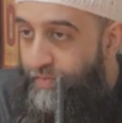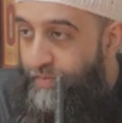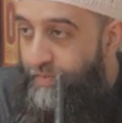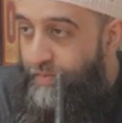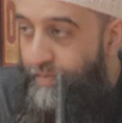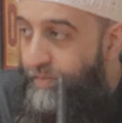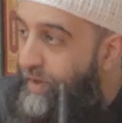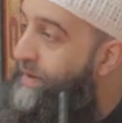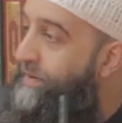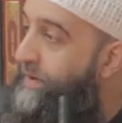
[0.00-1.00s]
yes.
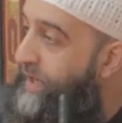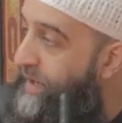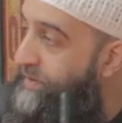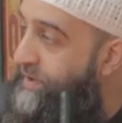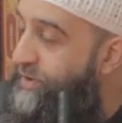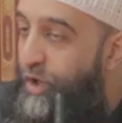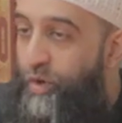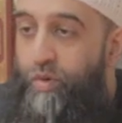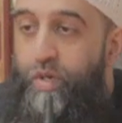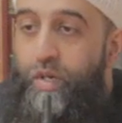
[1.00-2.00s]
Yeah, he can. There's
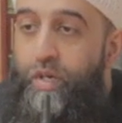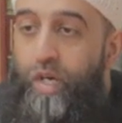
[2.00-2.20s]
no